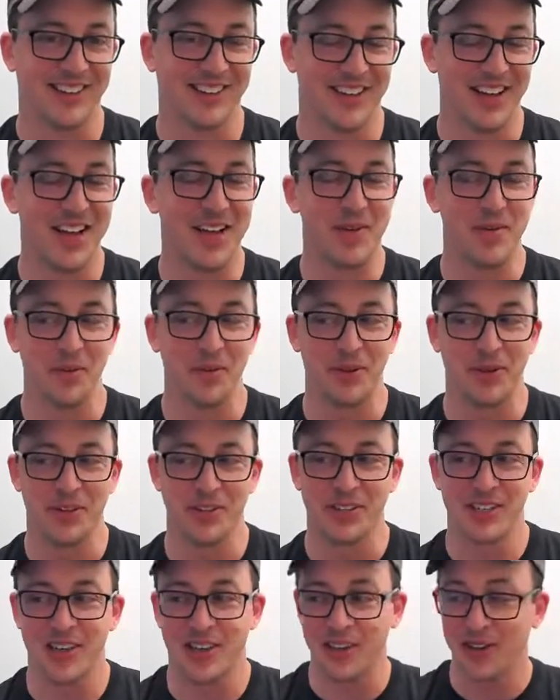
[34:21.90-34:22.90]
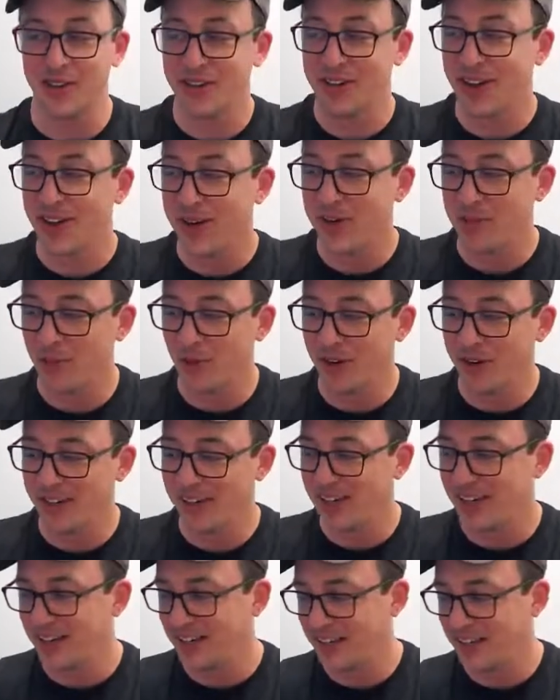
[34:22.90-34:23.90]
I am amused. Although now I'm worried
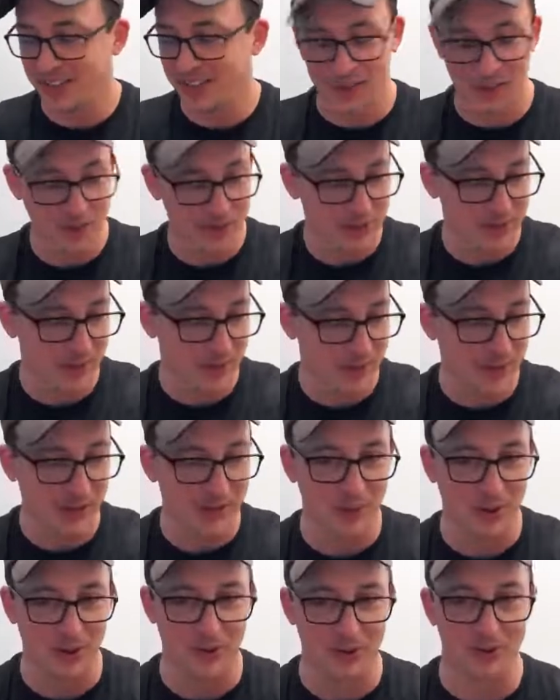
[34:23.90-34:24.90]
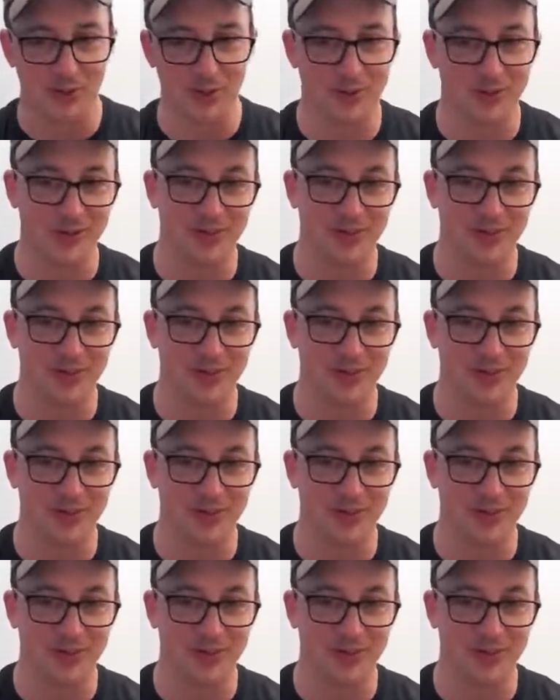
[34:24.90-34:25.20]
I need to lotion my elbows.